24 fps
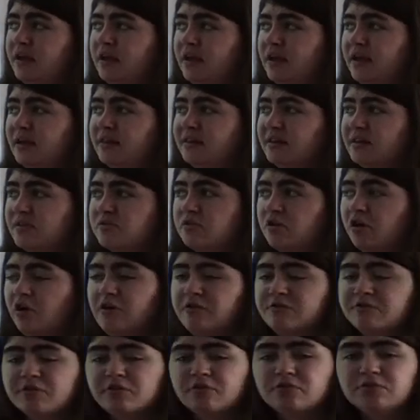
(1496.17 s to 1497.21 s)
and this
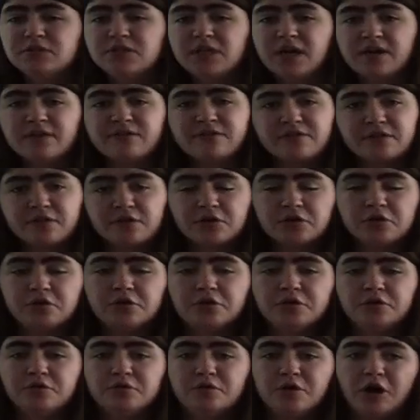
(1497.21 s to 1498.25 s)
also does
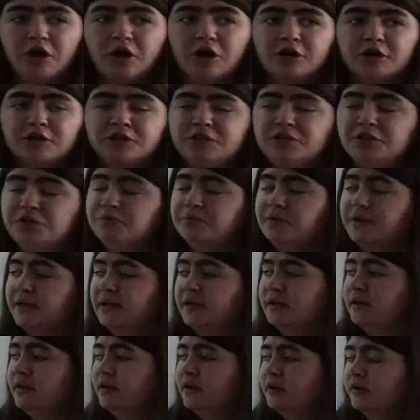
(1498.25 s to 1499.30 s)
conclude our unit.
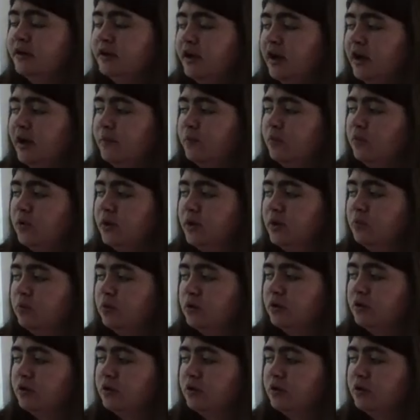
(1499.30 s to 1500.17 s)
We will